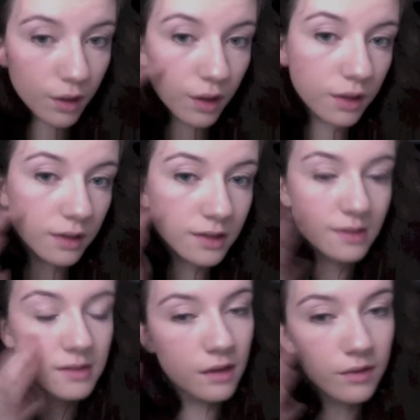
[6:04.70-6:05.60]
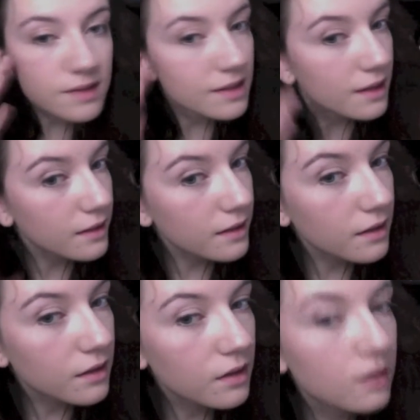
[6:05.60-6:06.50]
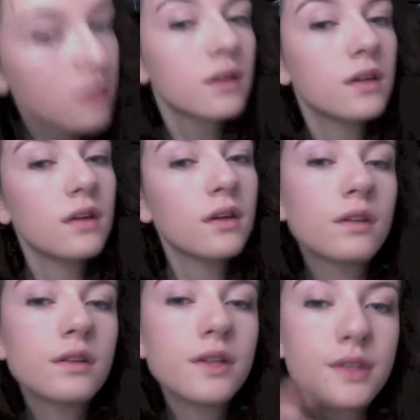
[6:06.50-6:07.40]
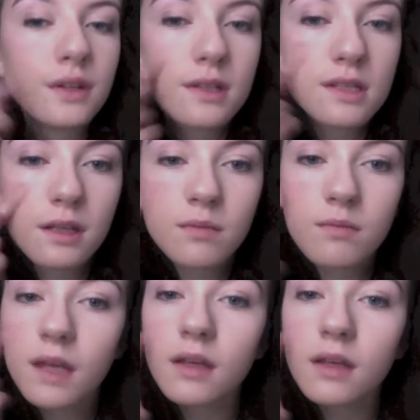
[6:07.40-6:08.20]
Because this stuff is like seriously like mega